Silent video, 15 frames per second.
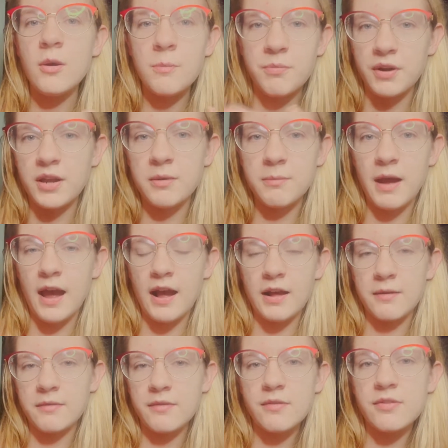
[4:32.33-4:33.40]
bring back
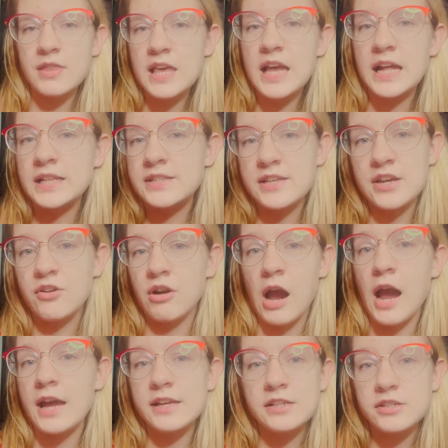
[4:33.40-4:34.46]
the
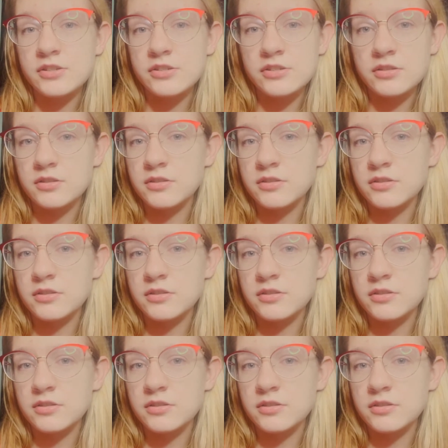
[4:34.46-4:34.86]
Antichrist.